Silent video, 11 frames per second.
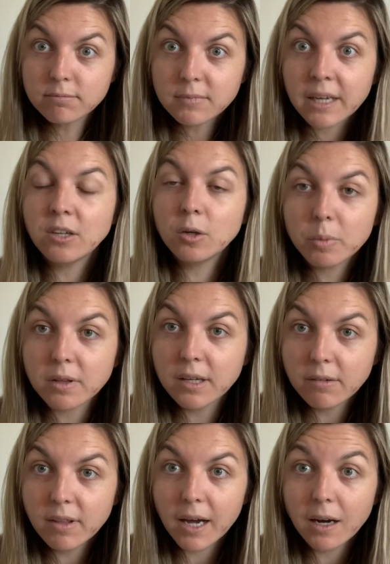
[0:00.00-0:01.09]
Can you
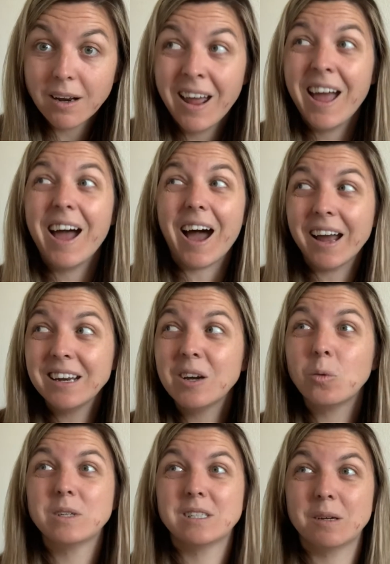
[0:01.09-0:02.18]
believe that? I know
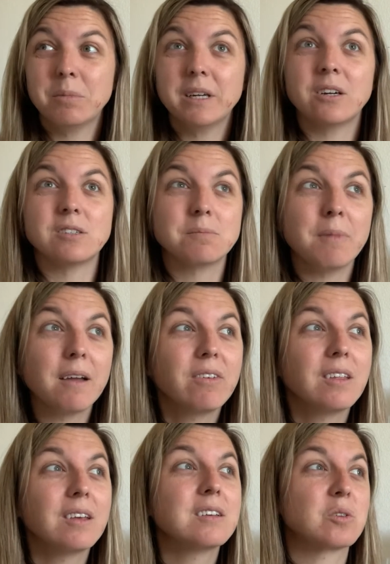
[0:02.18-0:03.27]
when somebody hurts my
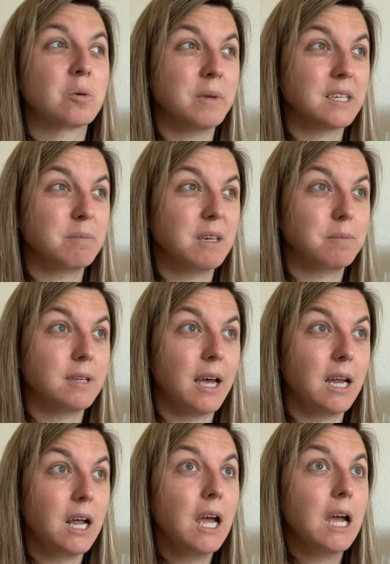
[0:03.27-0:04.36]
feelings or makes me upset,